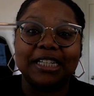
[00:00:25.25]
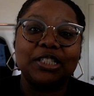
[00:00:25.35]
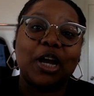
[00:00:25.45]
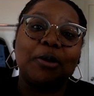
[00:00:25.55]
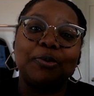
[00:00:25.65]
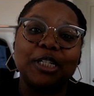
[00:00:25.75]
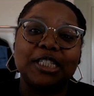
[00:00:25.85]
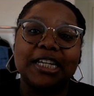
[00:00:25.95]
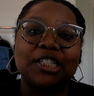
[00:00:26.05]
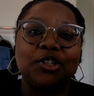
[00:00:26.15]
So I
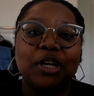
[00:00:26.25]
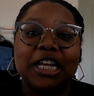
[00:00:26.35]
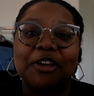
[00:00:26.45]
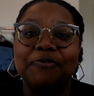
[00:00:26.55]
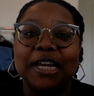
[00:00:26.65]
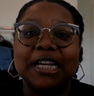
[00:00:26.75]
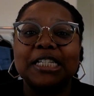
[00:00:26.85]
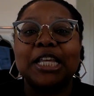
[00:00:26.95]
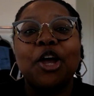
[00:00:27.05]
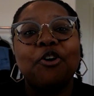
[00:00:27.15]
appreciate you in
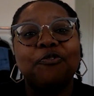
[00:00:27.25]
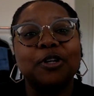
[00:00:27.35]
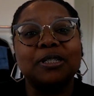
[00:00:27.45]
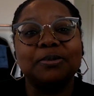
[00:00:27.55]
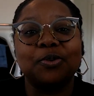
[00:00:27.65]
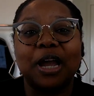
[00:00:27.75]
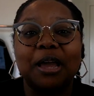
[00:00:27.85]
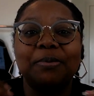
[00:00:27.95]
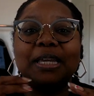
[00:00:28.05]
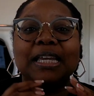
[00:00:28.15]
advance for
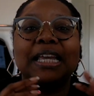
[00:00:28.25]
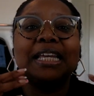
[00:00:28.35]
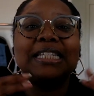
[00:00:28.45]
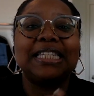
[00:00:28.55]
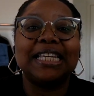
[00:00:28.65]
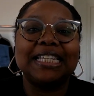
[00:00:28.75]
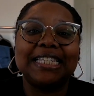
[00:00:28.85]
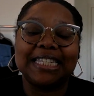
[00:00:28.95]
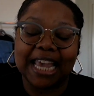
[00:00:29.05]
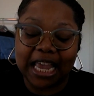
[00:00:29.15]
subscribing
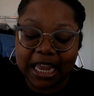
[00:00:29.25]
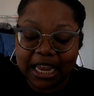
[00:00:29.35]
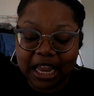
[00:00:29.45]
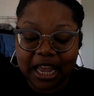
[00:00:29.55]
today.